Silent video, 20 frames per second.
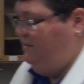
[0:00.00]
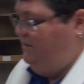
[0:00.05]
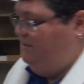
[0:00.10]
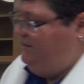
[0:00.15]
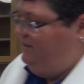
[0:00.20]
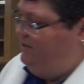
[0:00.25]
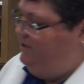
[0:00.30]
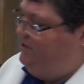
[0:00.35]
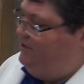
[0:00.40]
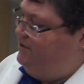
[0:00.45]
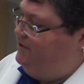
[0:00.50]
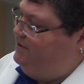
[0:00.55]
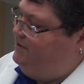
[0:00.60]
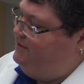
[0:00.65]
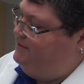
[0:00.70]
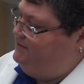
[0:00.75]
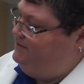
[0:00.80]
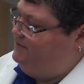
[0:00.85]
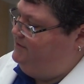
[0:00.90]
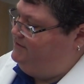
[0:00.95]
Here
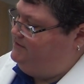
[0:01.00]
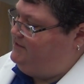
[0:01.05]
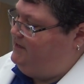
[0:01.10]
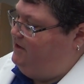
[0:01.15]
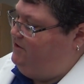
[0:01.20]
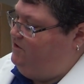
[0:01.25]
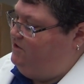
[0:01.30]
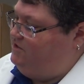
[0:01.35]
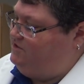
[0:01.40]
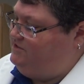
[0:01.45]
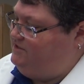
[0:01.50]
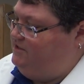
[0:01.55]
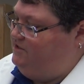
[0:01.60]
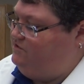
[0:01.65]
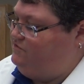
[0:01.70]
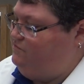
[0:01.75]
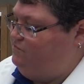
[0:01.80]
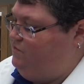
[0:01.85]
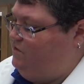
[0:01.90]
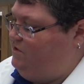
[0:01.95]
is how our
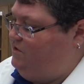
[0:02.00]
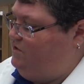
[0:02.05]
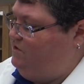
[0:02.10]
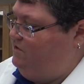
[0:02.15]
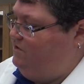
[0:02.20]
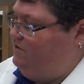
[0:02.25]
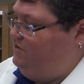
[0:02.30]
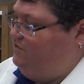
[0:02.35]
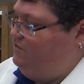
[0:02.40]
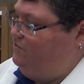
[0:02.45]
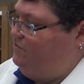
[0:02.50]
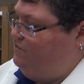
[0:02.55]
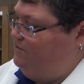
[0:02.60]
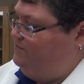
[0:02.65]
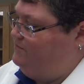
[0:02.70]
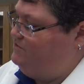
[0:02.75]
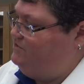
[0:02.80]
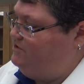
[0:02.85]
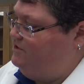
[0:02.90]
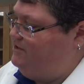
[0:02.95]
cells work under normal
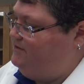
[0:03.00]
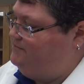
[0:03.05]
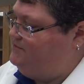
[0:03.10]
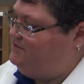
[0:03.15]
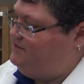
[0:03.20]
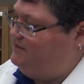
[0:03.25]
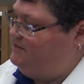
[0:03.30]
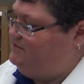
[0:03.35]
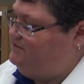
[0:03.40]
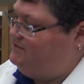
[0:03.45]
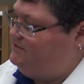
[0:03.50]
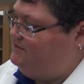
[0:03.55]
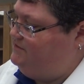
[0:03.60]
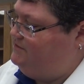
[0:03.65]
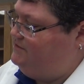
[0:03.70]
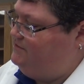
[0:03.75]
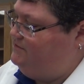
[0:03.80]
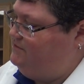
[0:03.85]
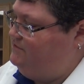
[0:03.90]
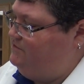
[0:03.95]

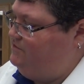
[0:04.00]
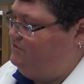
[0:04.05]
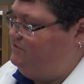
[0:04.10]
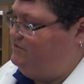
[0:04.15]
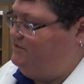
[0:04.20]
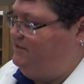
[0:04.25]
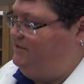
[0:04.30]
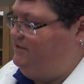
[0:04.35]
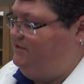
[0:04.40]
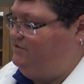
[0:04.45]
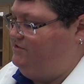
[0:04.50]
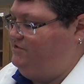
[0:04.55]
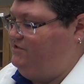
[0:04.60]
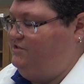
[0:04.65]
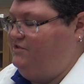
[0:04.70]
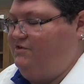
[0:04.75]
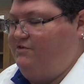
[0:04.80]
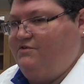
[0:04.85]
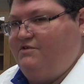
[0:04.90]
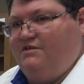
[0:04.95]
circumstances. You see, here's the
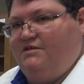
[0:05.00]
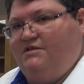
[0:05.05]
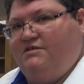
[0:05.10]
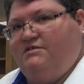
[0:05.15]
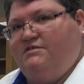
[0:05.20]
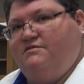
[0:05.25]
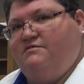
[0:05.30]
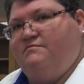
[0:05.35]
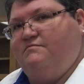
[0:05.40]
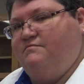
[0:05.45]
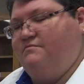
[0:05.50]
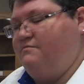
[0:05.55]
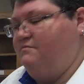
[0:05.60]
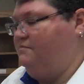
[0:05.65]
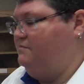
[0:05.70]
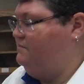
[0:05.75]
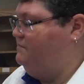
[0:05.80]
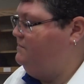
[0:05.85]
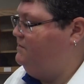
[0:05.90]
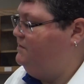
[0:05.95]
nucleus.
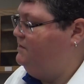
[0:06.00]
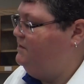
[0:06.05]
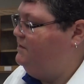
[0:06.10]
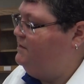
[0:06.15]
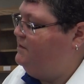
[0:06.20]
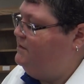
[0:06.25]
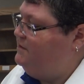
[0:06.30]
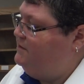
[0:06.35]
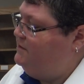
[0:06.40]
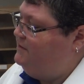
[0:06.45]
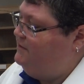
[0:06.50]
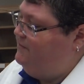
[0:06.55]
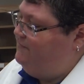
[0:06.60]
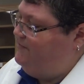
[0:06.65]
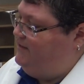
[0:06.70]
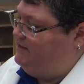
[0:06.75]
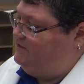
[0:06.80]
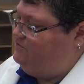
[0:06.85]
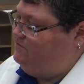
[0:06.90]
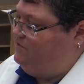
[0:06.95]

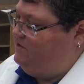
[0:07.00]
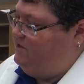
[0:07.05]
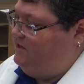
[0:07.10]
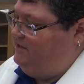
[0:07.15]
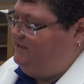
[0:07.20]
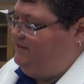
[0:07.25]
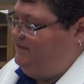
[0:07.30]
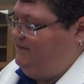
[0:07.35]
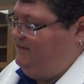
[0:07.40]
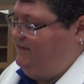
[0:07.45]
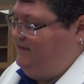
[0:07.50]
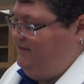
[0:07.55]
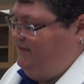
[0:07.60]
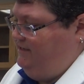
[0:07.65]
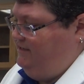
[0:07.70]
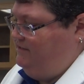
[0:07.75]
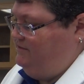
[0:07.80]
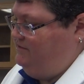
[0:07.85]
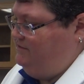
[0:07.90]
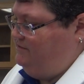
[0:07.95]
That's where our
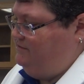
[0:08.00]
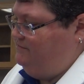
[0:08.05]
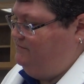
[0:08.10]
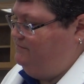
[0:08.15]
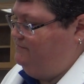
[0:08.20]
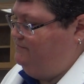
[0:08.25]
DNA is.